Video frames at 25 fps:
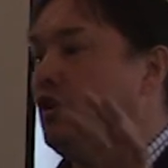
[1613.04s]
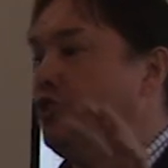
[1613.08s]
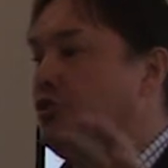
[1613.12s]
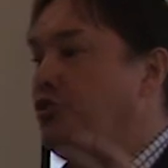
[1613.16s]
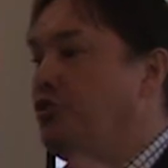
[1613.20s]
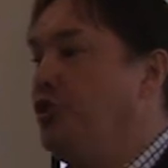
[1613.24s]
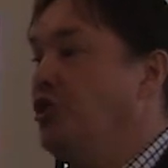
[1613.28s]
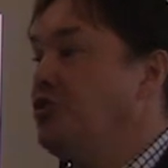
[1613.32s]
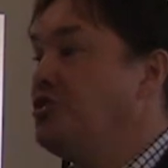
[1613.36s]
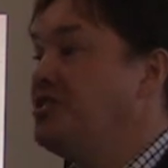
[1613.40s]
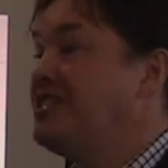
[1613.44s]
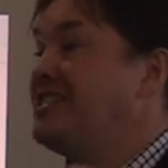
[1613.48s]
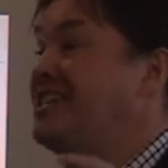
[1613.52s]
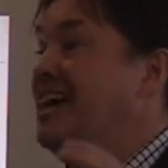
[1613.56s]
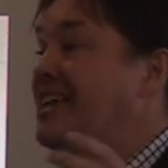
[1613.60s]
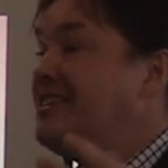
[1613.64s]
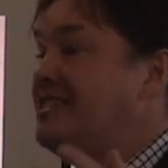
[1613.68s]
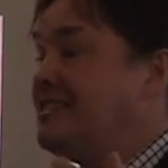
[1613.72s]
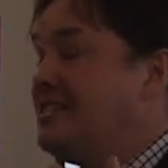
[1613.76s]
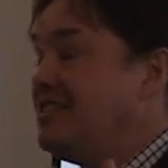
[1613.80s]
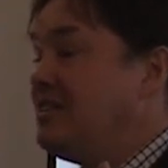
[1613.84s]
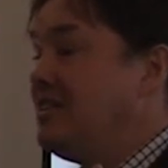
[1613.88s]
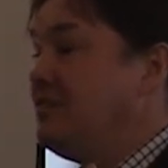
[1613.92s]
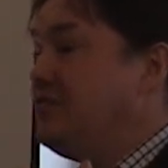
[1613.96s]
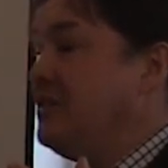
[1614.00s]
the
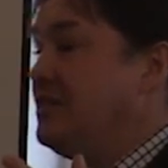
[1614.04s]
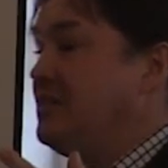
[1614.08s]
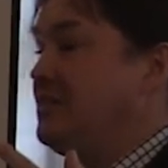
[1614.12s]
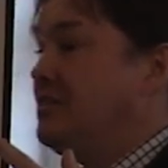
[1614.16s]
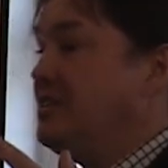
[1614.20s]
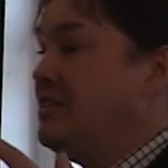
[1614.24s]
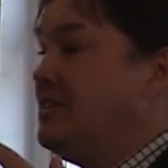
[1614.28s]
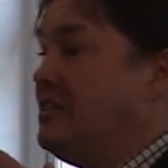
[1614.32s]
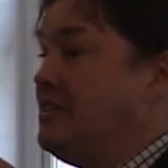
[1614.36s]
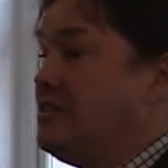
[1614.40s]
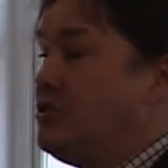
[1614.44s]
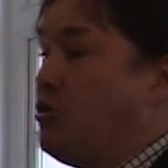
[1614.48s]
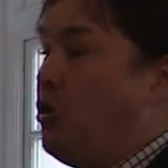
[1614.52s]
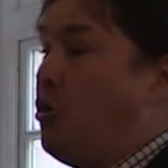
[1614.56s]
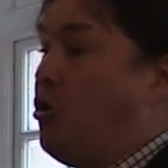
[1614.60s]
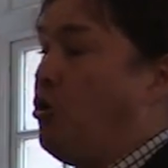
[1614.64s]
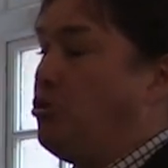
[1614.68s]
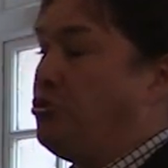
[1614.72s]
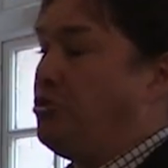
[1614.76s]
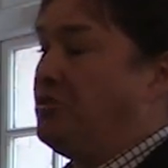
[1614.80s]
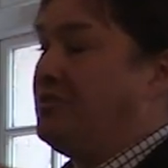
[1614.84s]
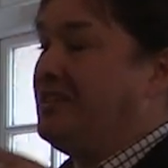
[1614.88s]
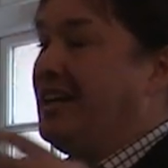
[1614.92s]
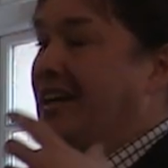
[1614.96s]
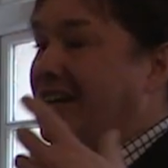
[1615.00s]
sensitivities
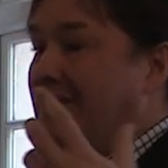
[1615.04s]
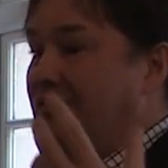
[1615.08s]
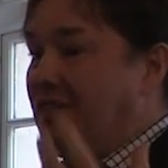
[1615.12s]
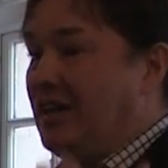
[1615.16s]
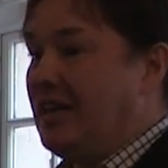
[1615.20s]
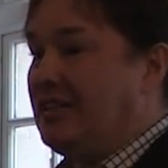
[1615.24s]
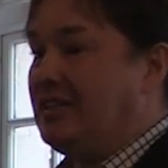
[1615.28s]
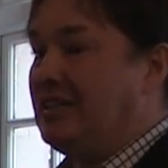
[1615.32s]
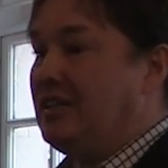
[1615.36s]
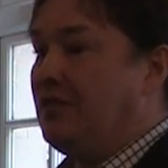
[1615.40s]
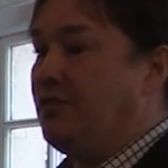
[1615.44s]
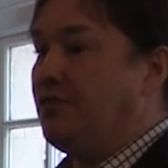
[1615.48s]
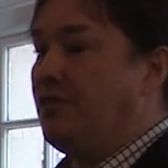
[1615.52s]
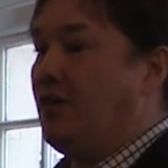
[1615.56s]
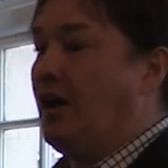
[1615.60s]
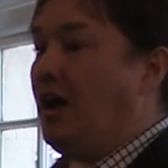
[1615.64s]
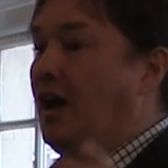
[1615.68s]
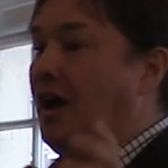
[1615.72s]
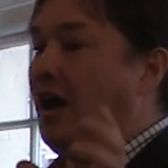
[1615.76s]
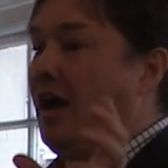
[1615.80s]
or the derivative